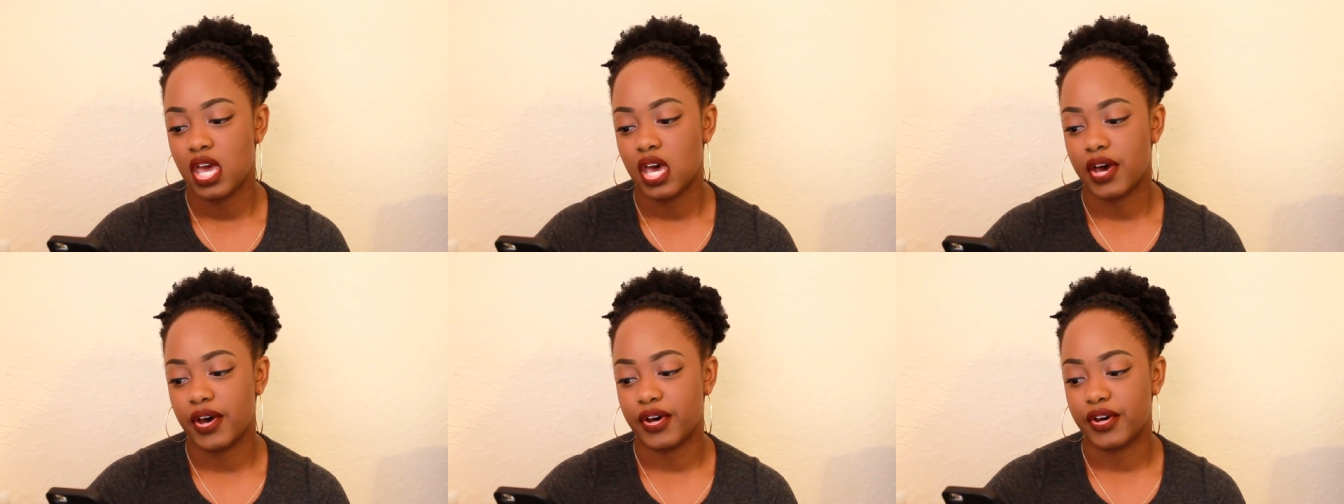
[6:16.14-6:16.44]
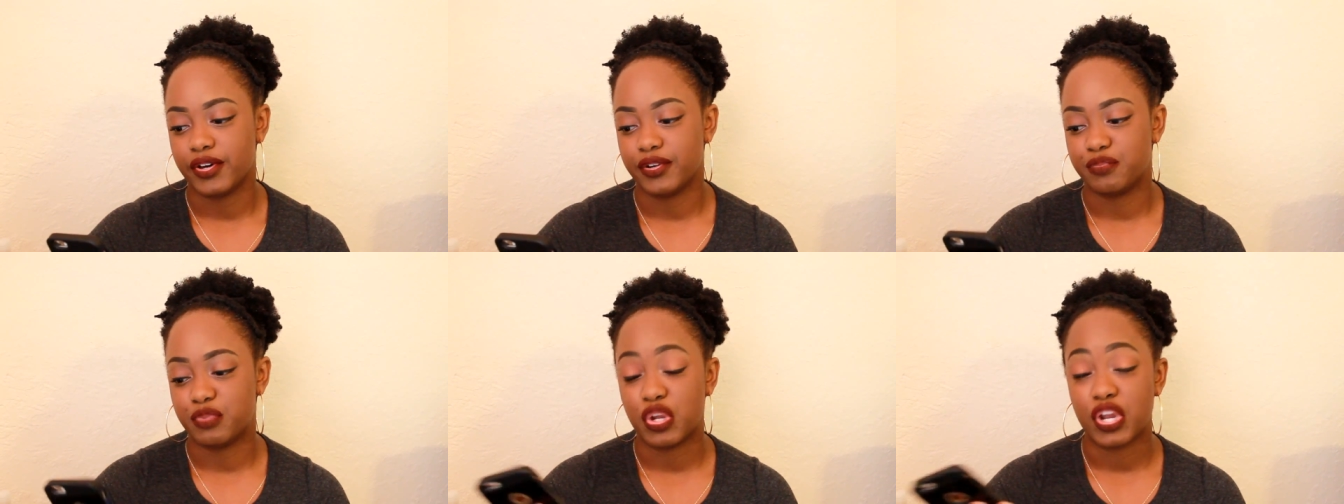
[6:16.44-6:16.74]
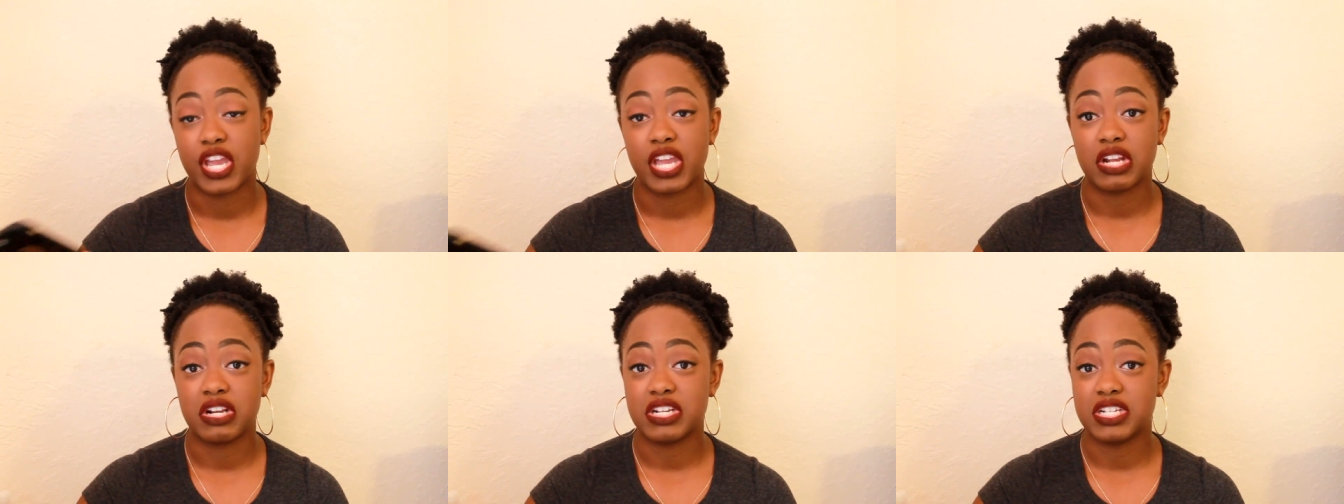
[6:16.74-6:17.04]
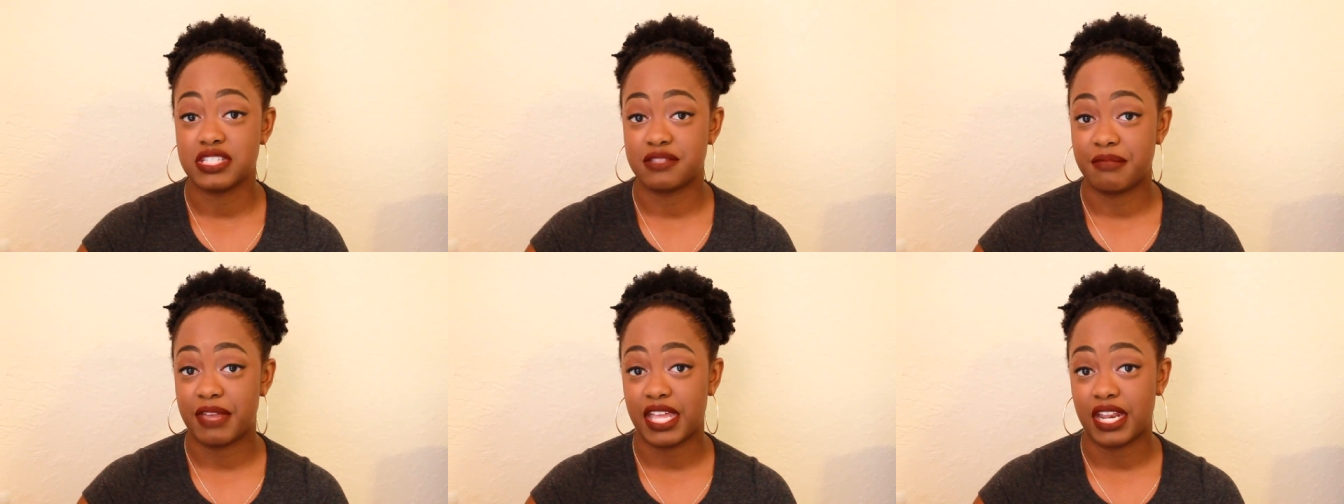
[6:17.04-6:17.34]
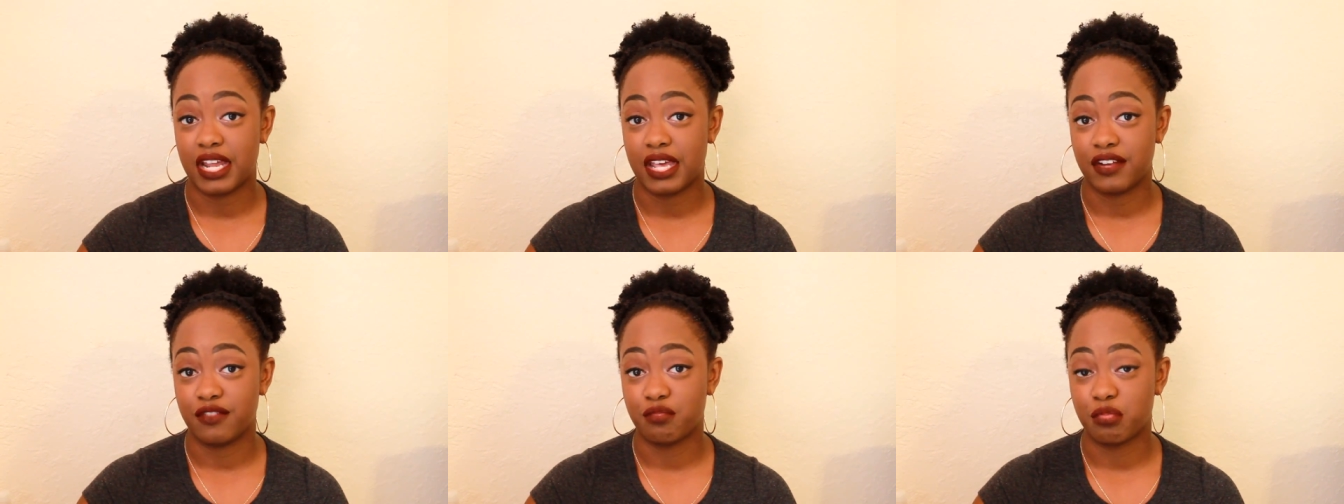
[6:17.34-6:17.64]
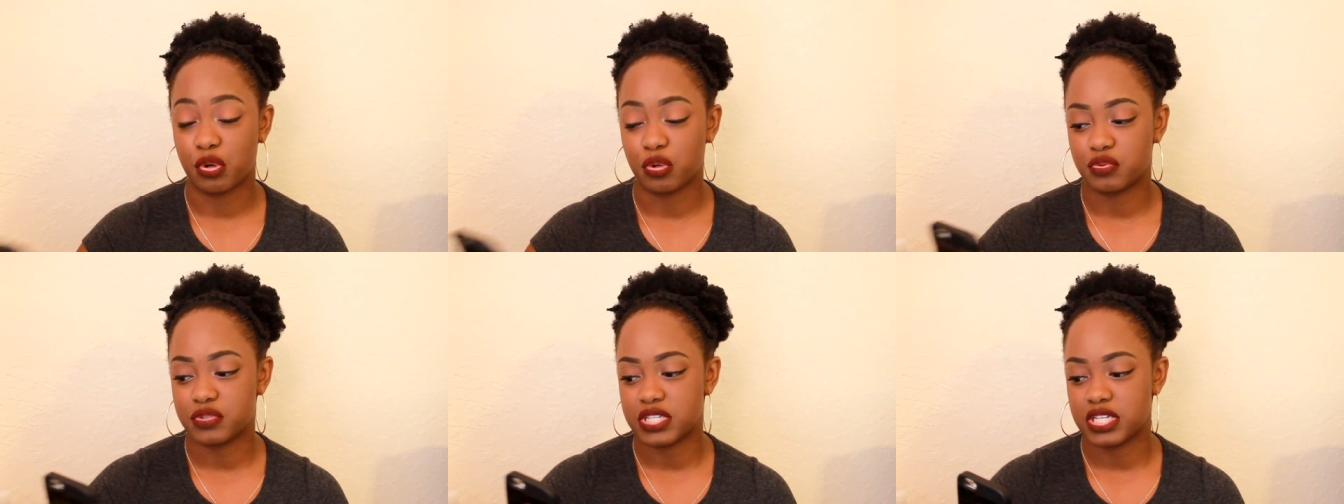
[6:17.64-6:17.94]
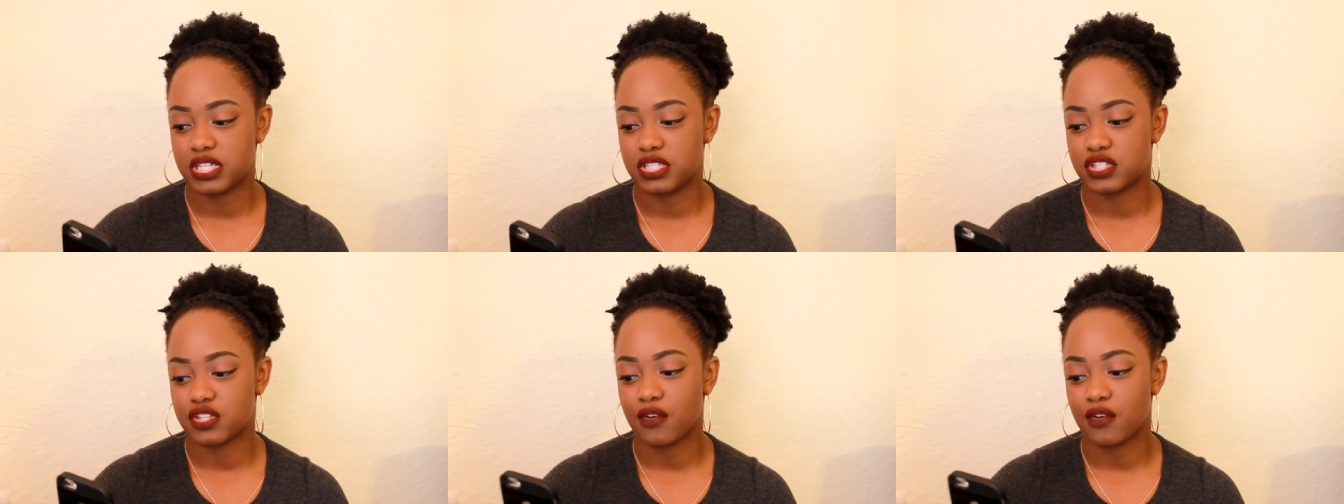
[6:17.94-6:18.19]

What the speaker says: Your hair is made out of protein,